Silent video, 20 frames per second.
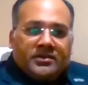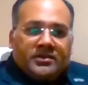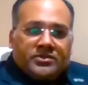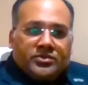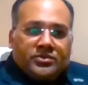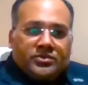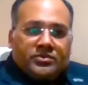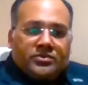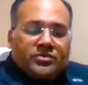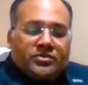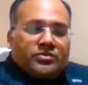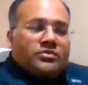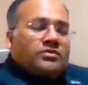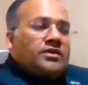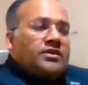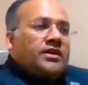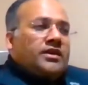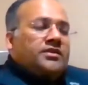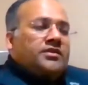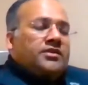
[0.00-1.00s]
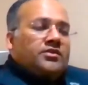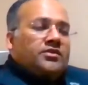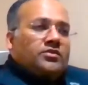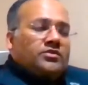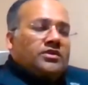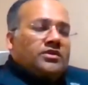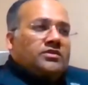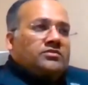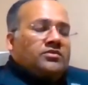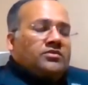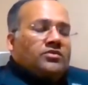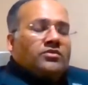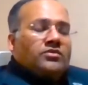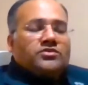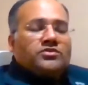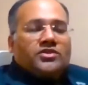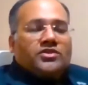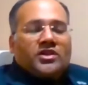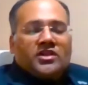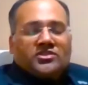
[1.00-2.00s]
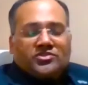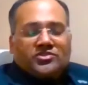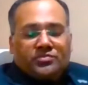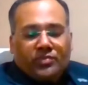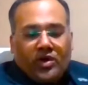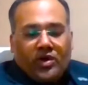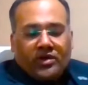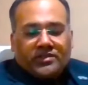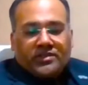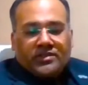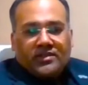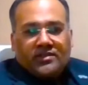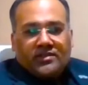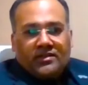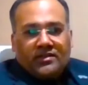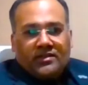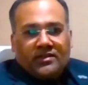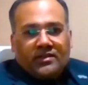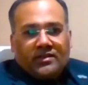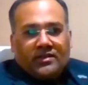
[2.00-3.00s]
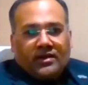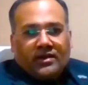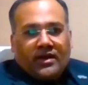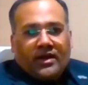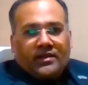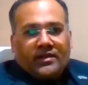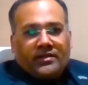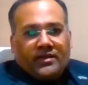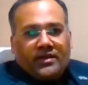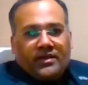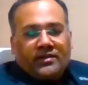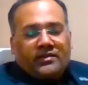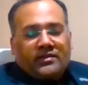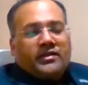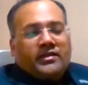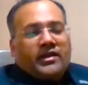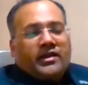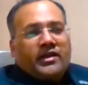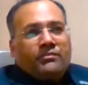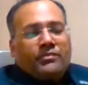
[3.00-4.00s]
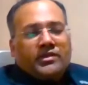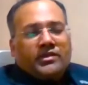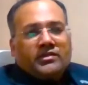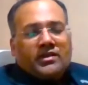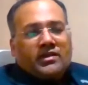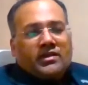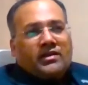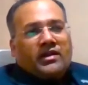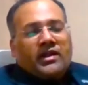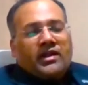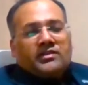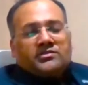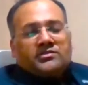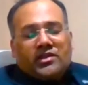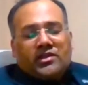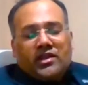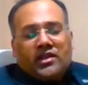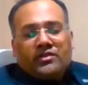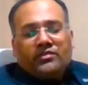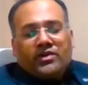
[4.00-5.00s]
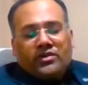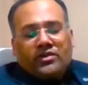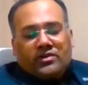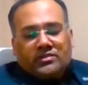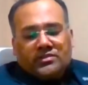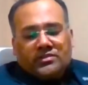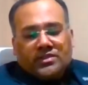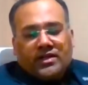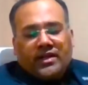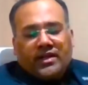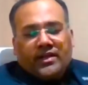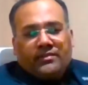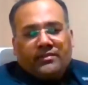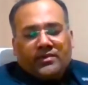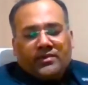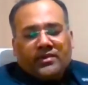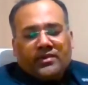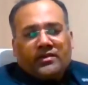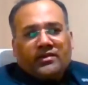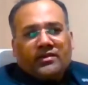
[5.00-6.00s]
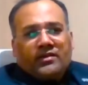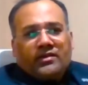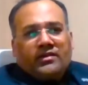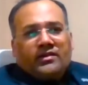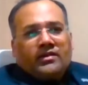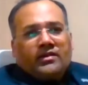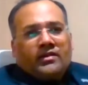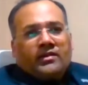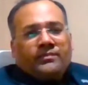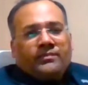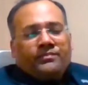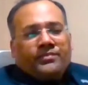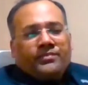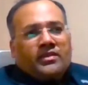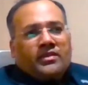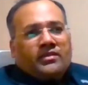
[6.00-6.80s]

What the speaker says: to get into this new change model and helping the clients deliver on time. Um,